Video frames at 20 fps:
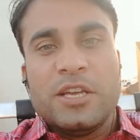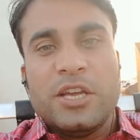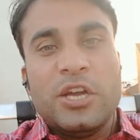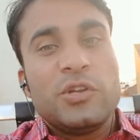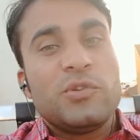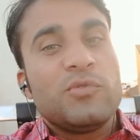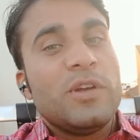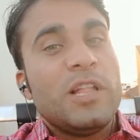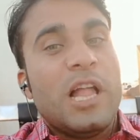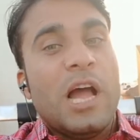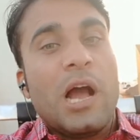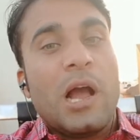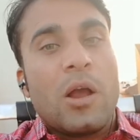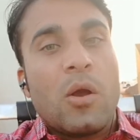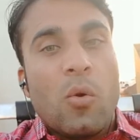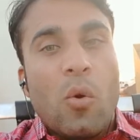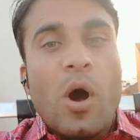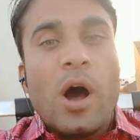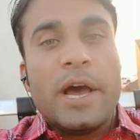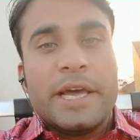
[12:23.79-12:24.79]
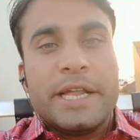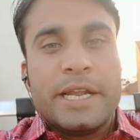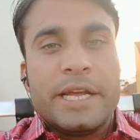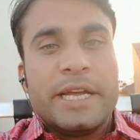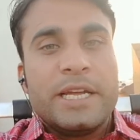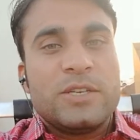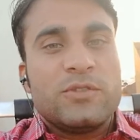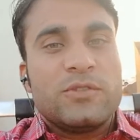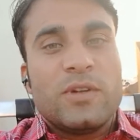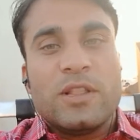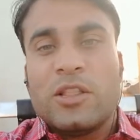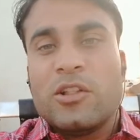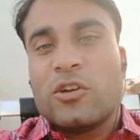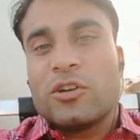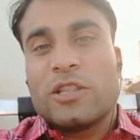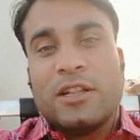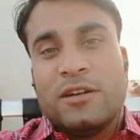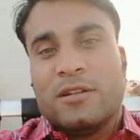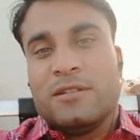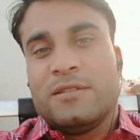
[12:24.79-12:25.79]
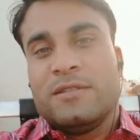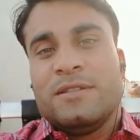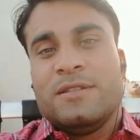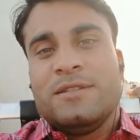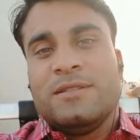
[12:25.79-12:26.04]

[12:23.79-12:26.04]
It will acquire, it will not learn.